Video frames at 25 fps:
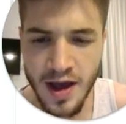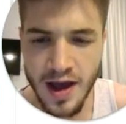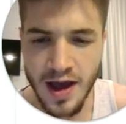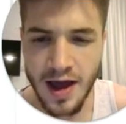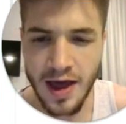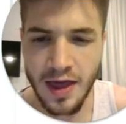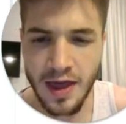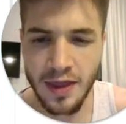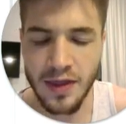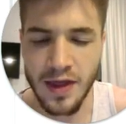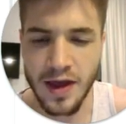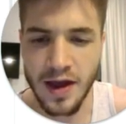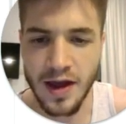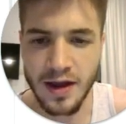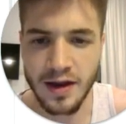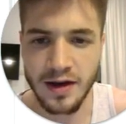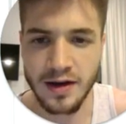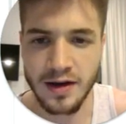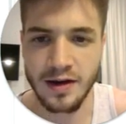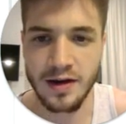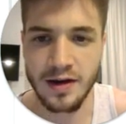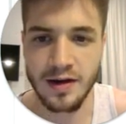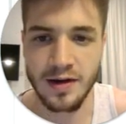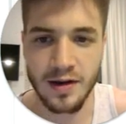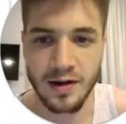And
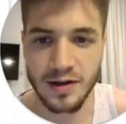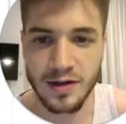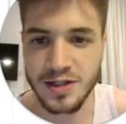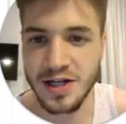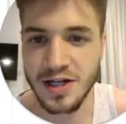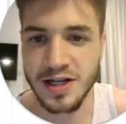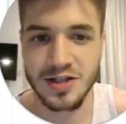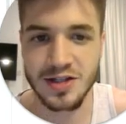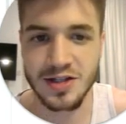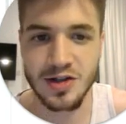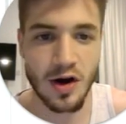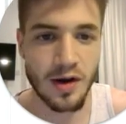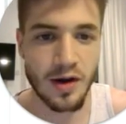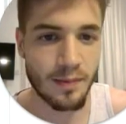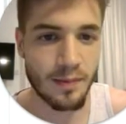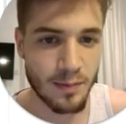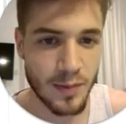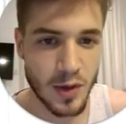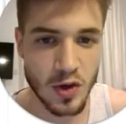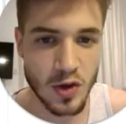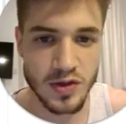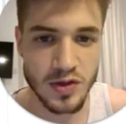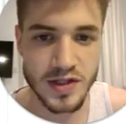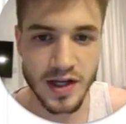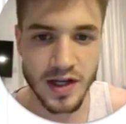then she's got
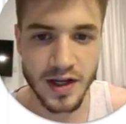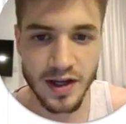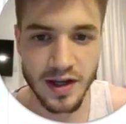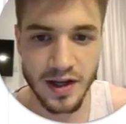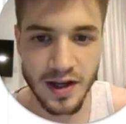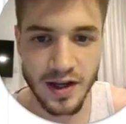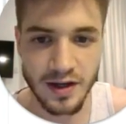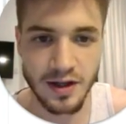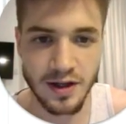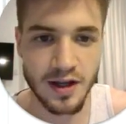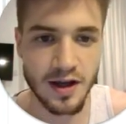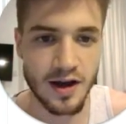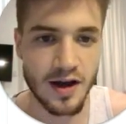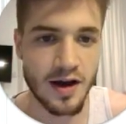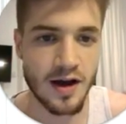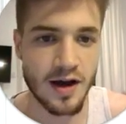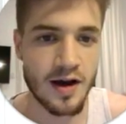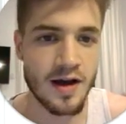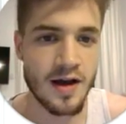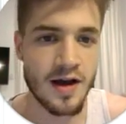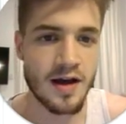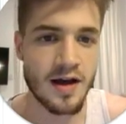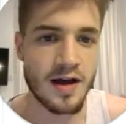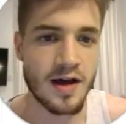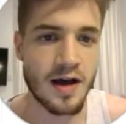music in
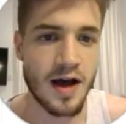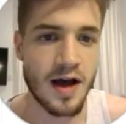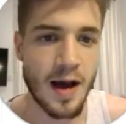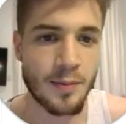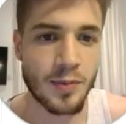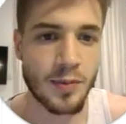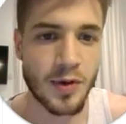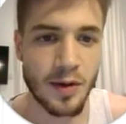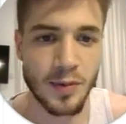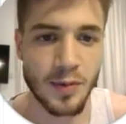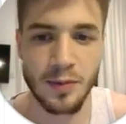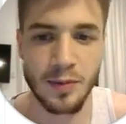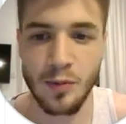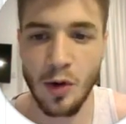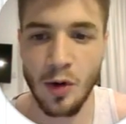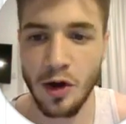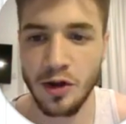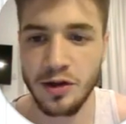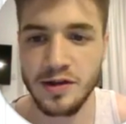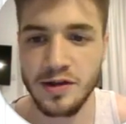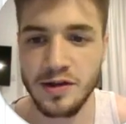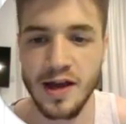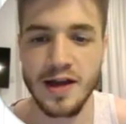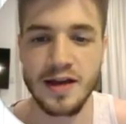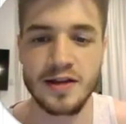here, upcoming
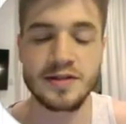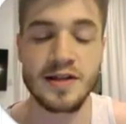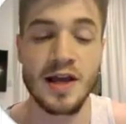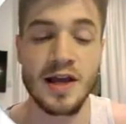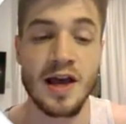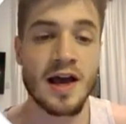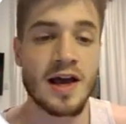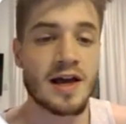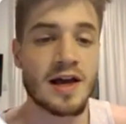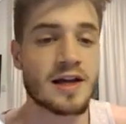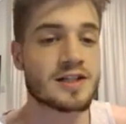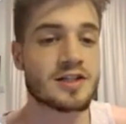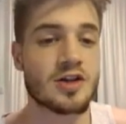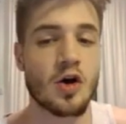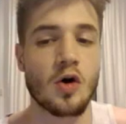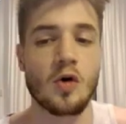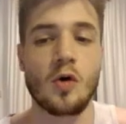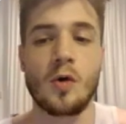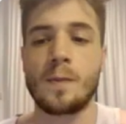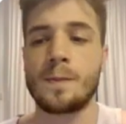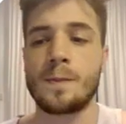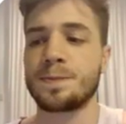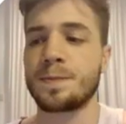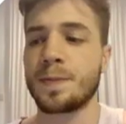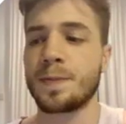birthdays.
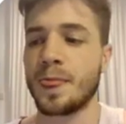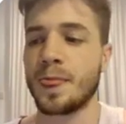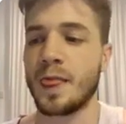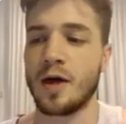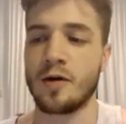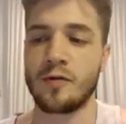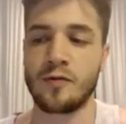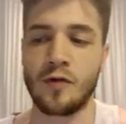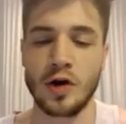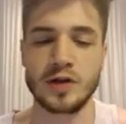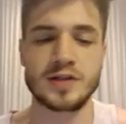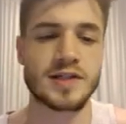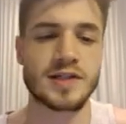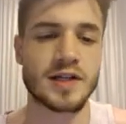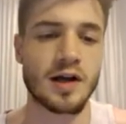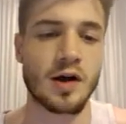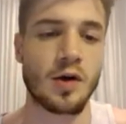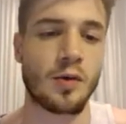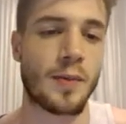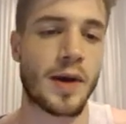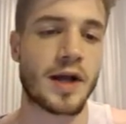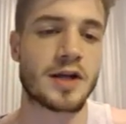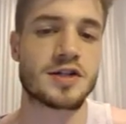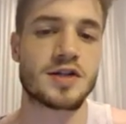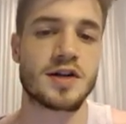So first thing
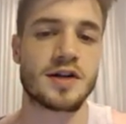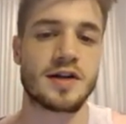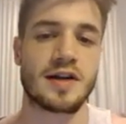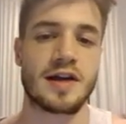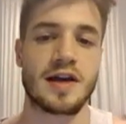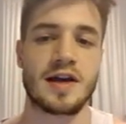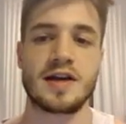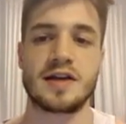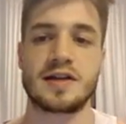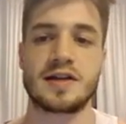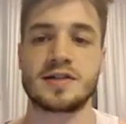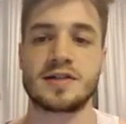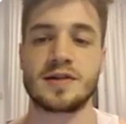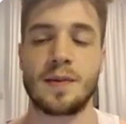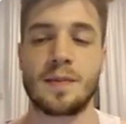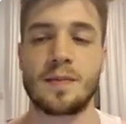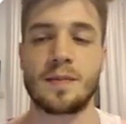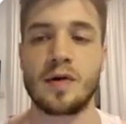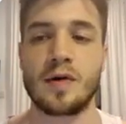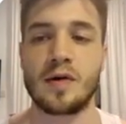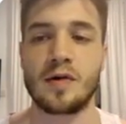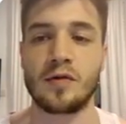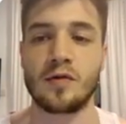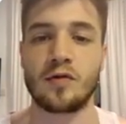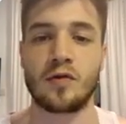I'll mention is,
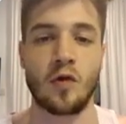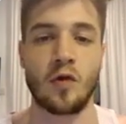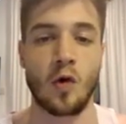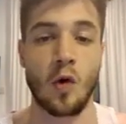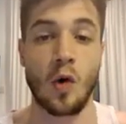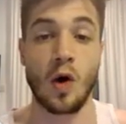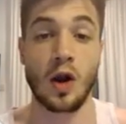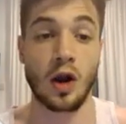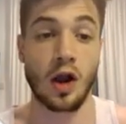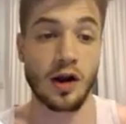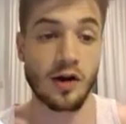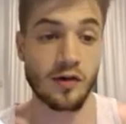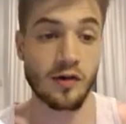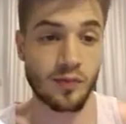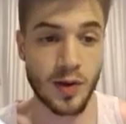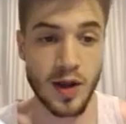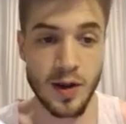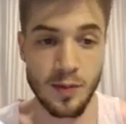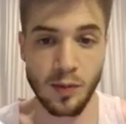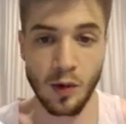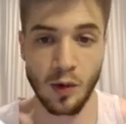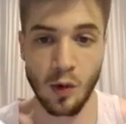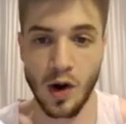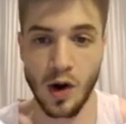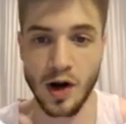for a lot of
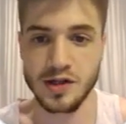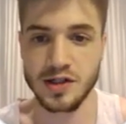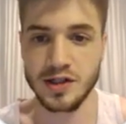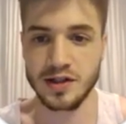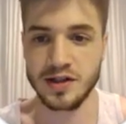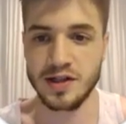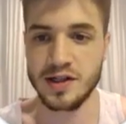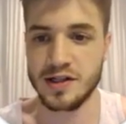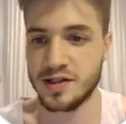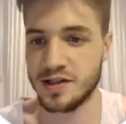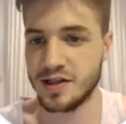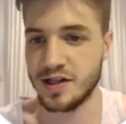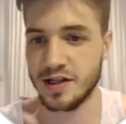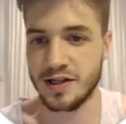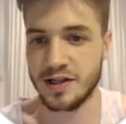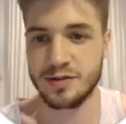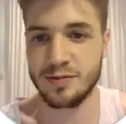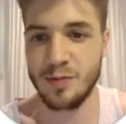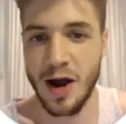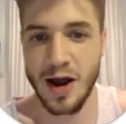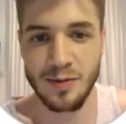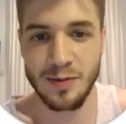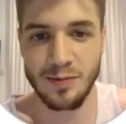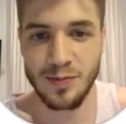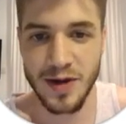people watching this
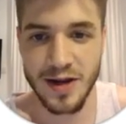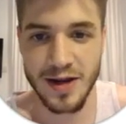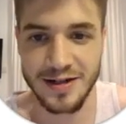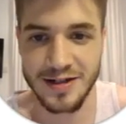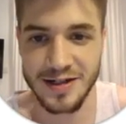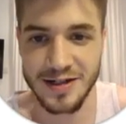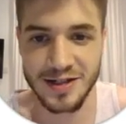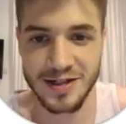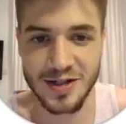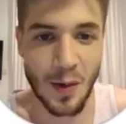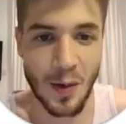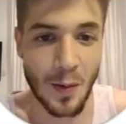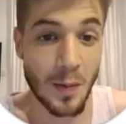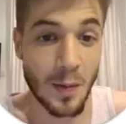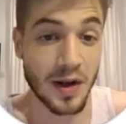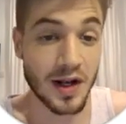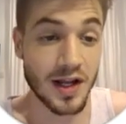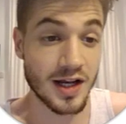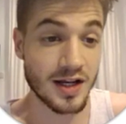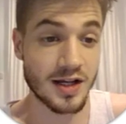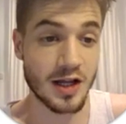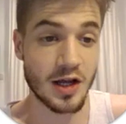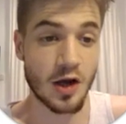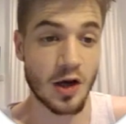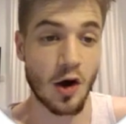might be just
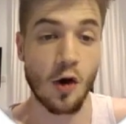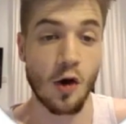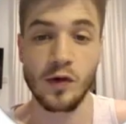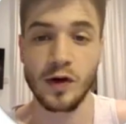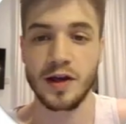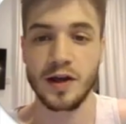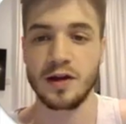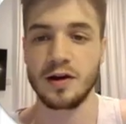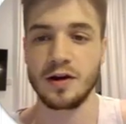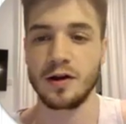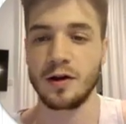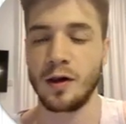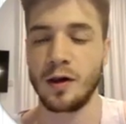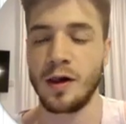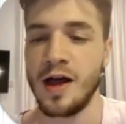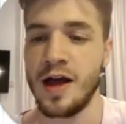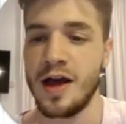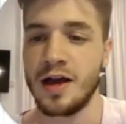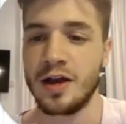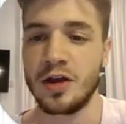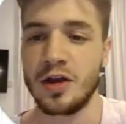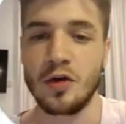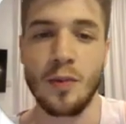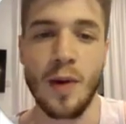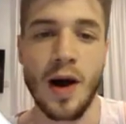completely overkill.
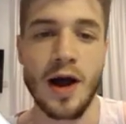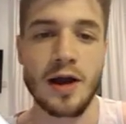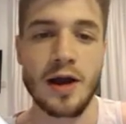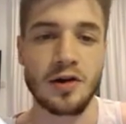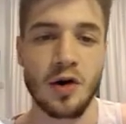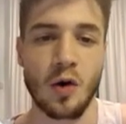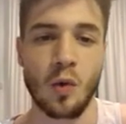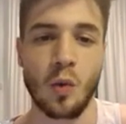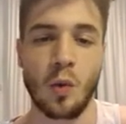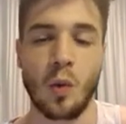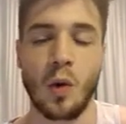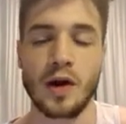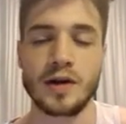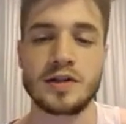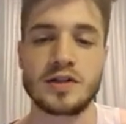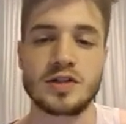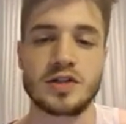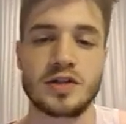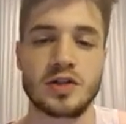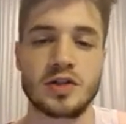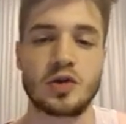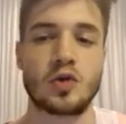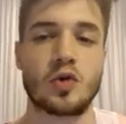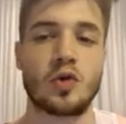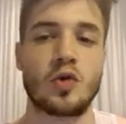You might not want
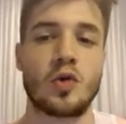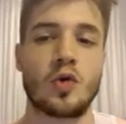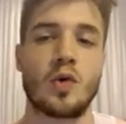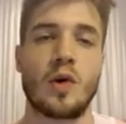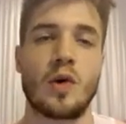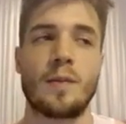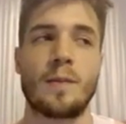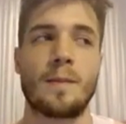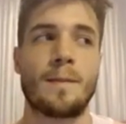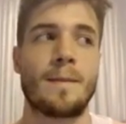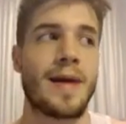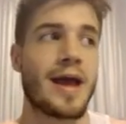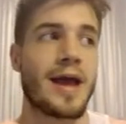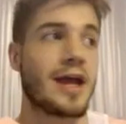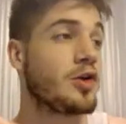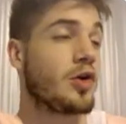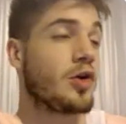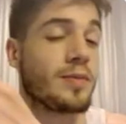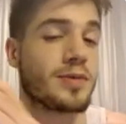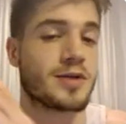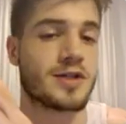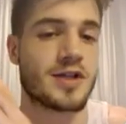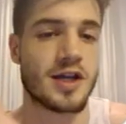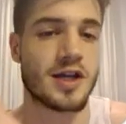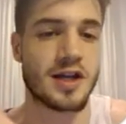to make
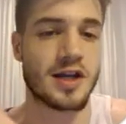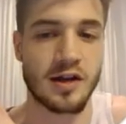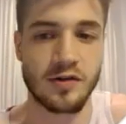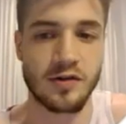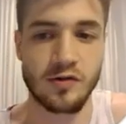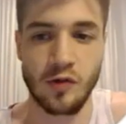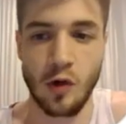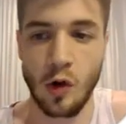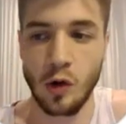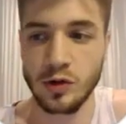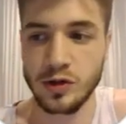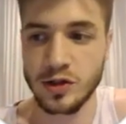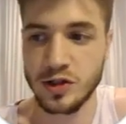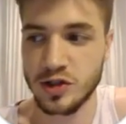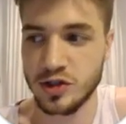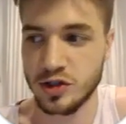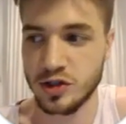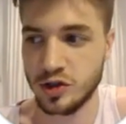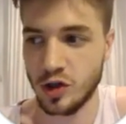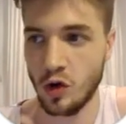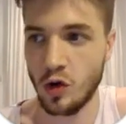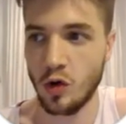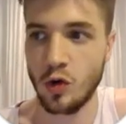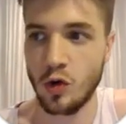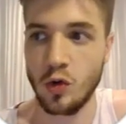your Obsidian Vault
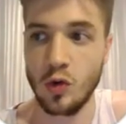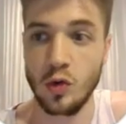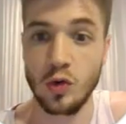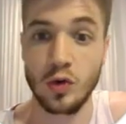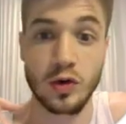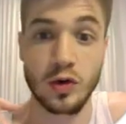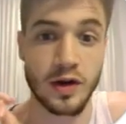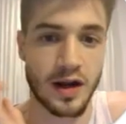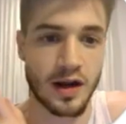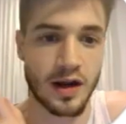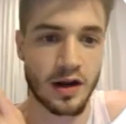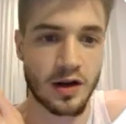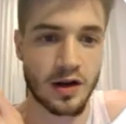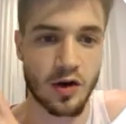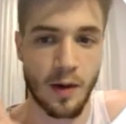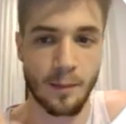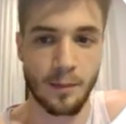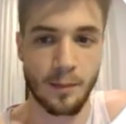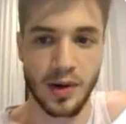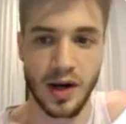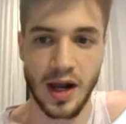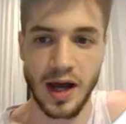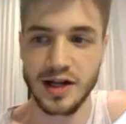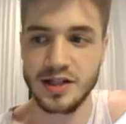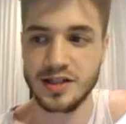so
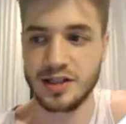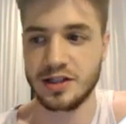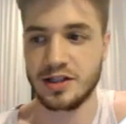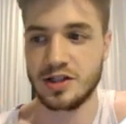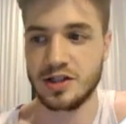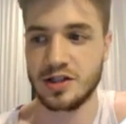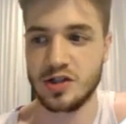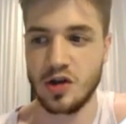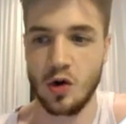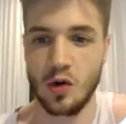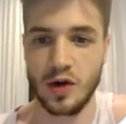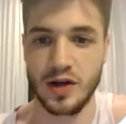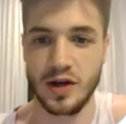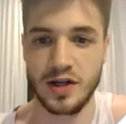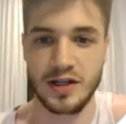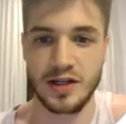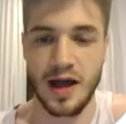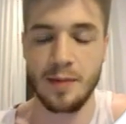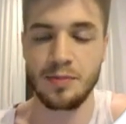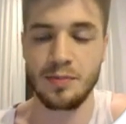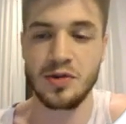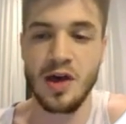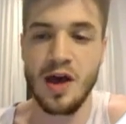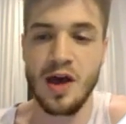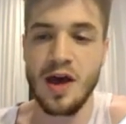complex and so in
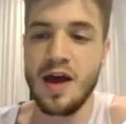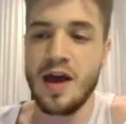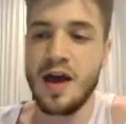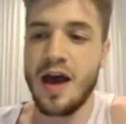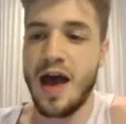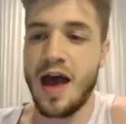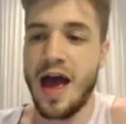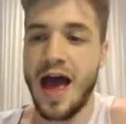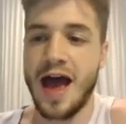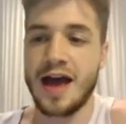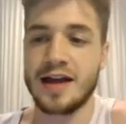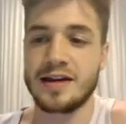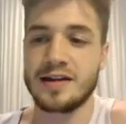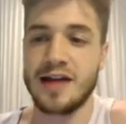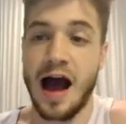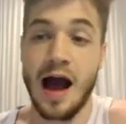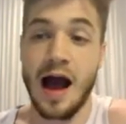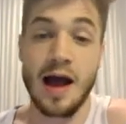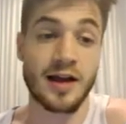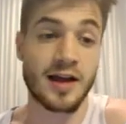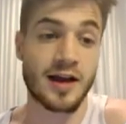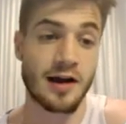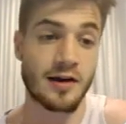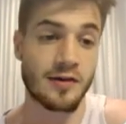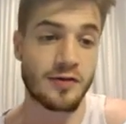depth. And
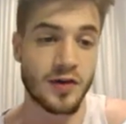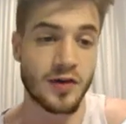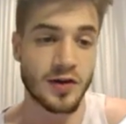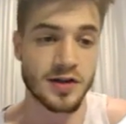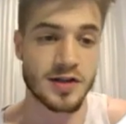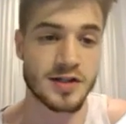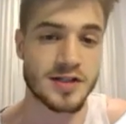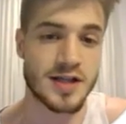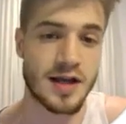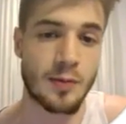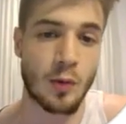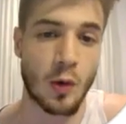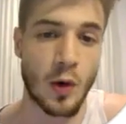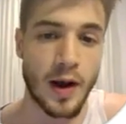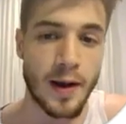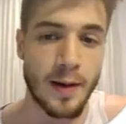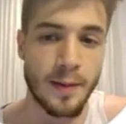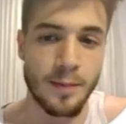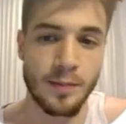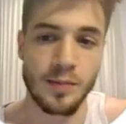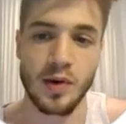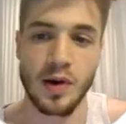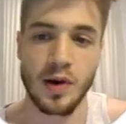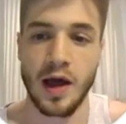I kind of feel the same way.